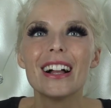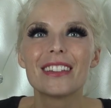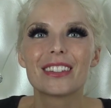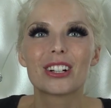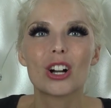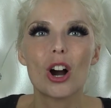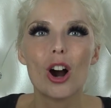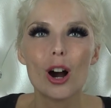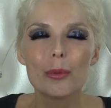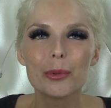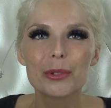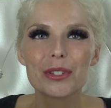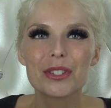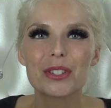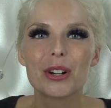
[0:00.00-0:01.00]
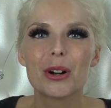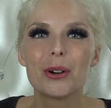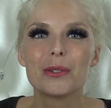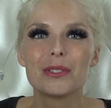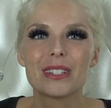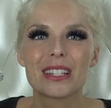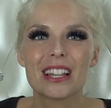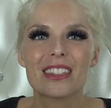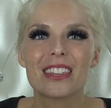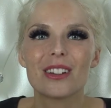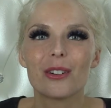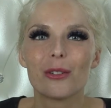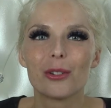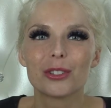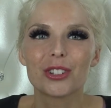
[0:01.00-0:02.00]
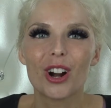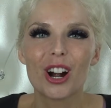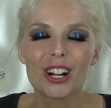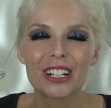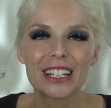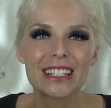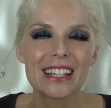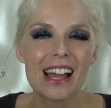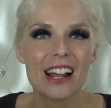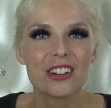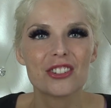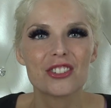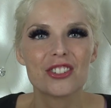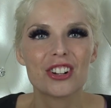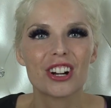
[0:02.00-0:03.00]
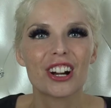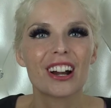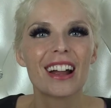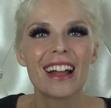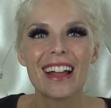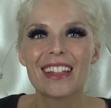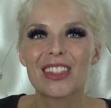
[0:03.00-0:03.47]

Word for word: The cobblestones, the old architecture,